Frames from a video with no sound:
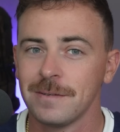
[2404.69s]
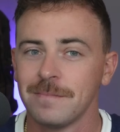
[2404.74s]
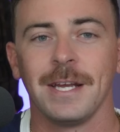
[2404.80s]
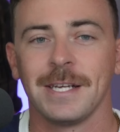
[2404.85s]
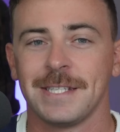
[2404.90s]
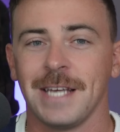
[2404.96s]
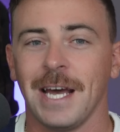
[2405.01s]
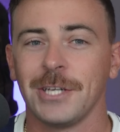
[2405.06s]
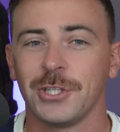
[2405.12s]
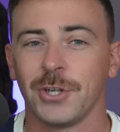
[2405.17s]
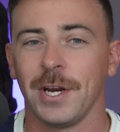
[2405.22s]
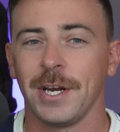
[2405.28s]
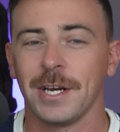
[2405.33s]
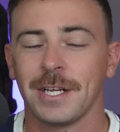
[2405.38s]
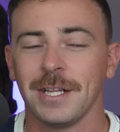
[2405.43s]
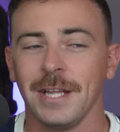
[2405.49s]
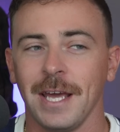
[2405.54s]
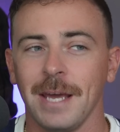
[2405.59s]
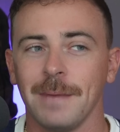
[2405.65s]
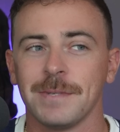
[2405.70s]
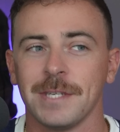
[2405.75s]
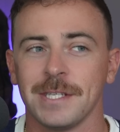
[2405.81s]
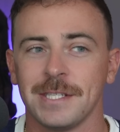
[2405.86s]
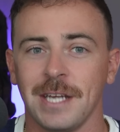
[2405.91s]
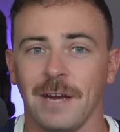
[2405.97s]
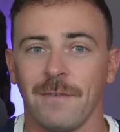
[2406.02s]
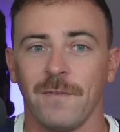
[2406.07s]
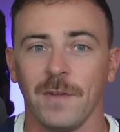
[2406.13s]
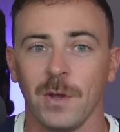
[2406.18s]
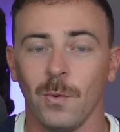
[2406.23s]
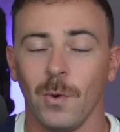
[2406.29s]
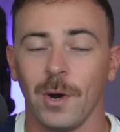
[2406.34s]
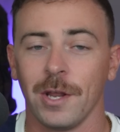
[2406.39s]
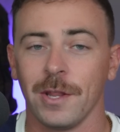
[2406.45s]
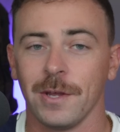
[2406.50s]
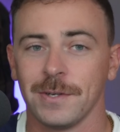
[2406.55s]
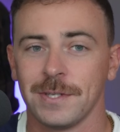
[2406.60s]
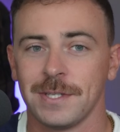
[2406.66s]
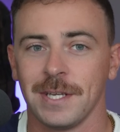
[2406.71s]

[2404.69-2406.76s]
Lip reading: And exaggerated claims is definitely one of those